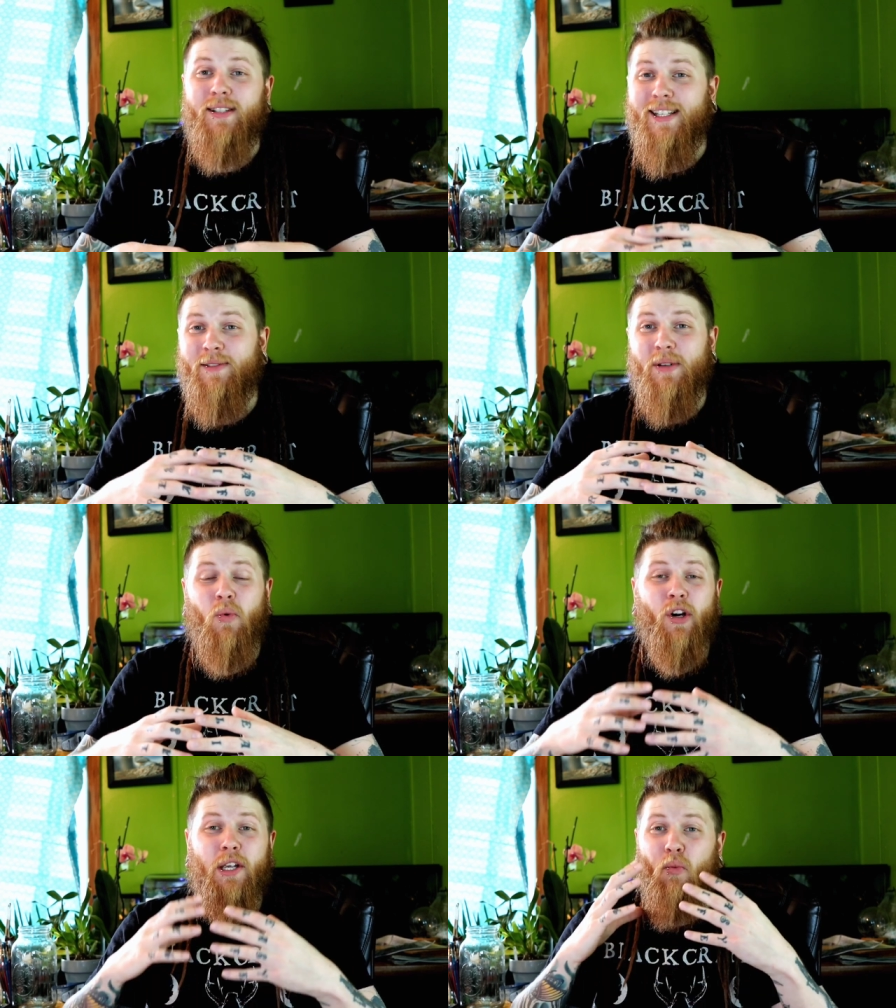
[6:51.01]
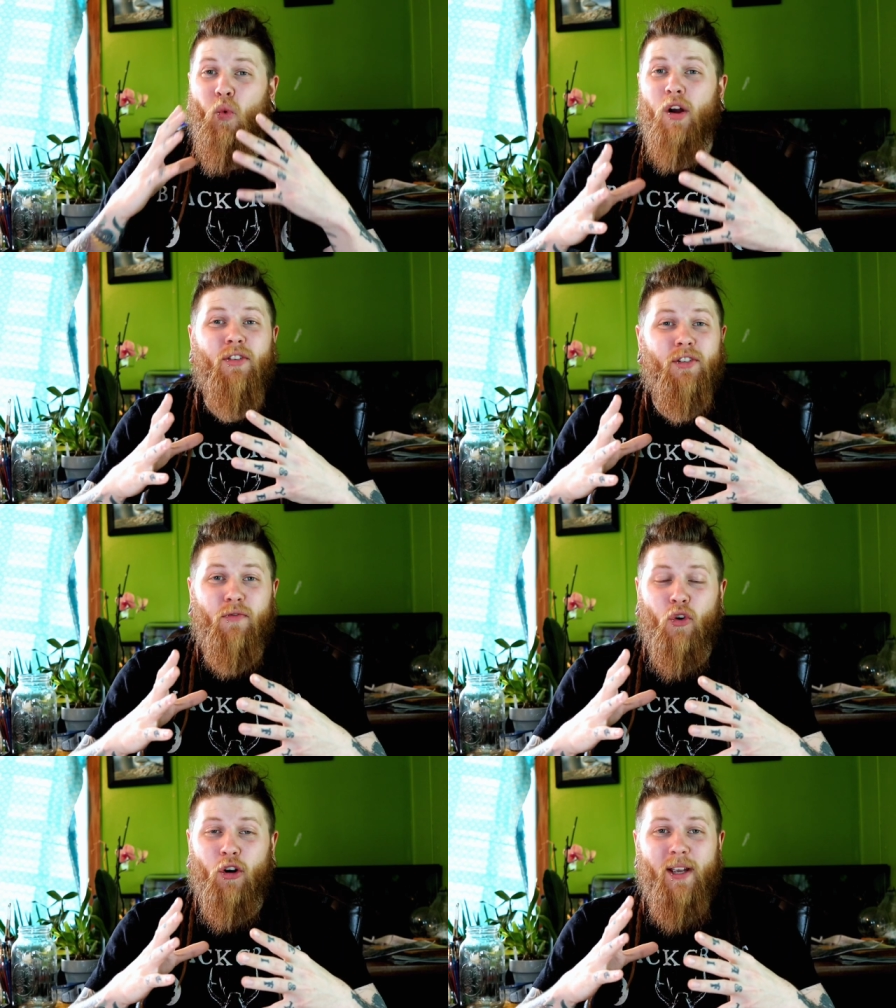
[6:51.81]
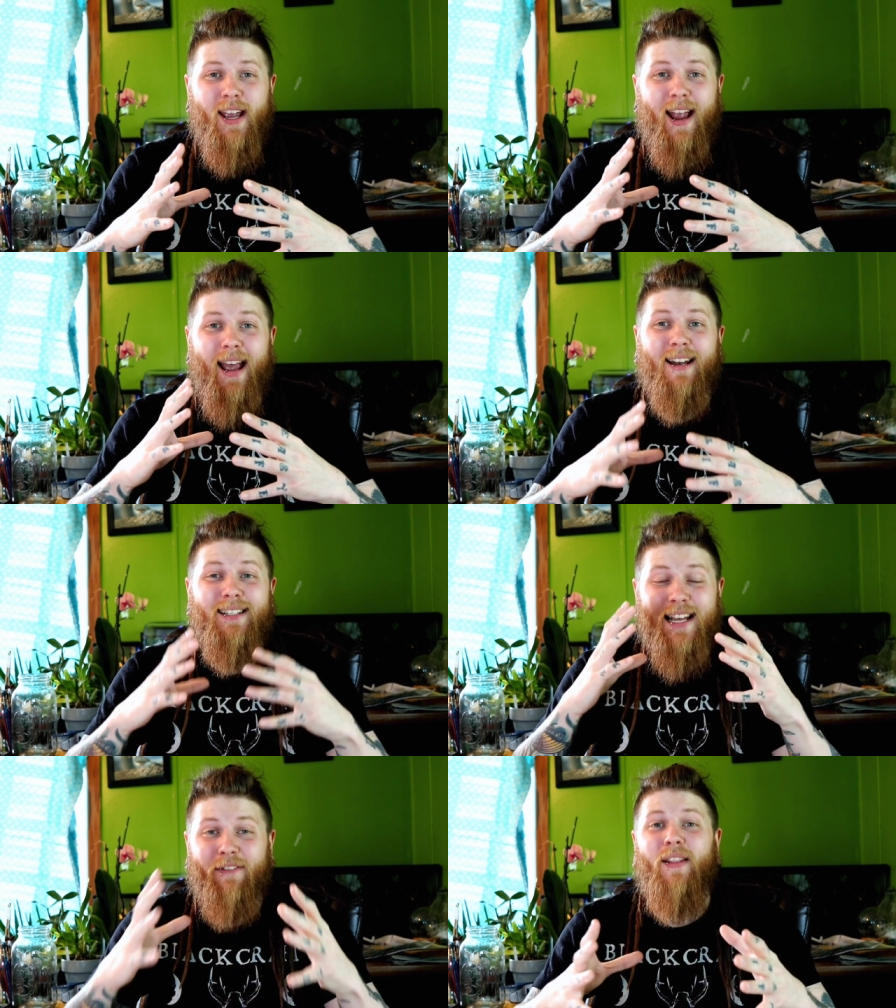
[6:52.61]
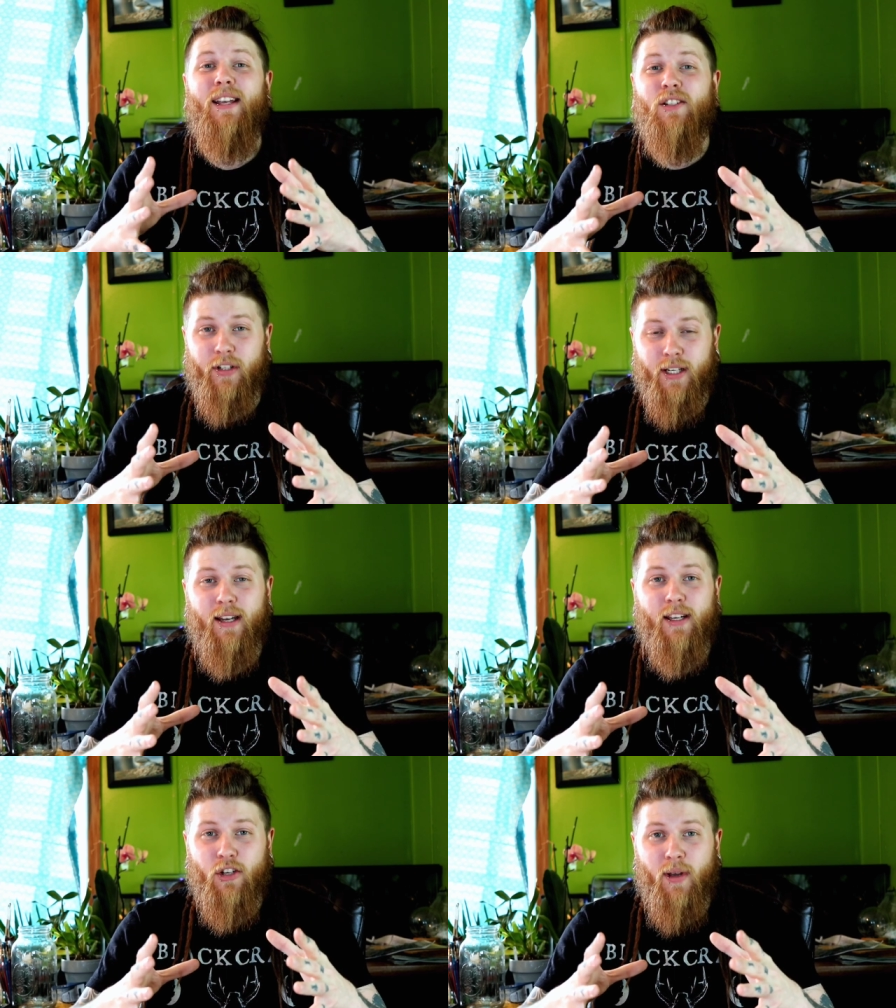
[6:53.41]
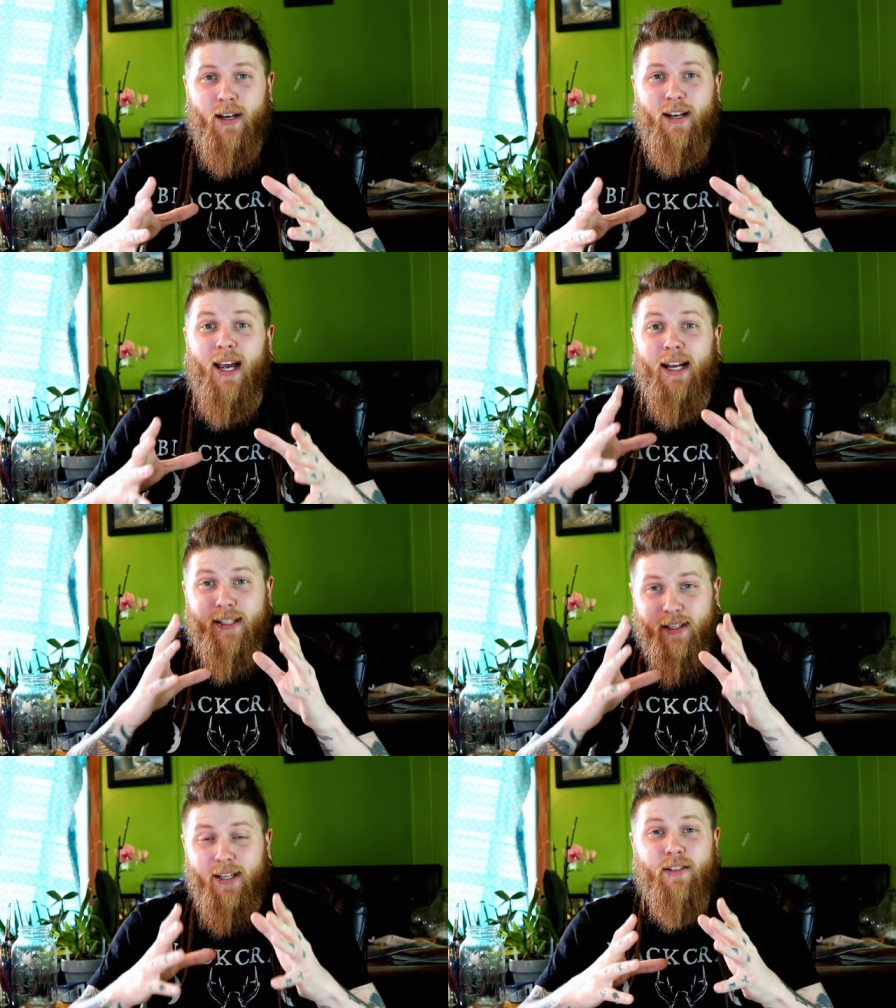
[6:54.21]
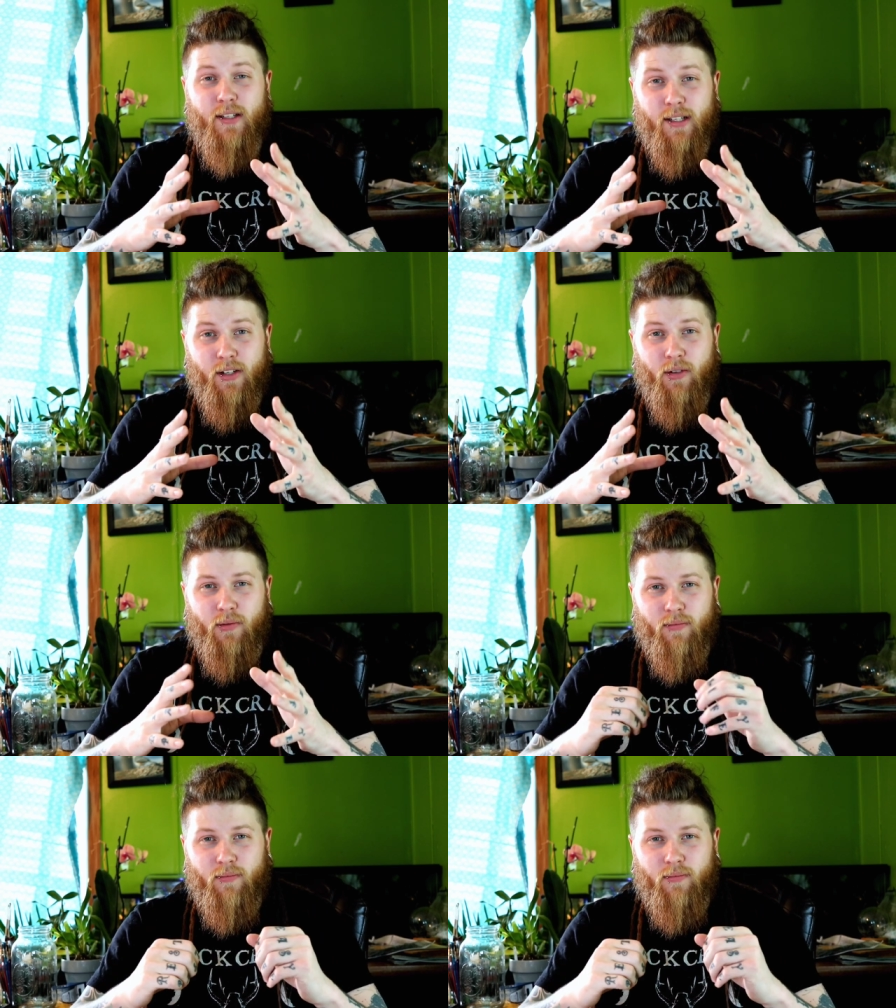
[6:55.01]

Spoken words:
It seems to be working wonders for me, and it definitely is retaining humidity as it needs to.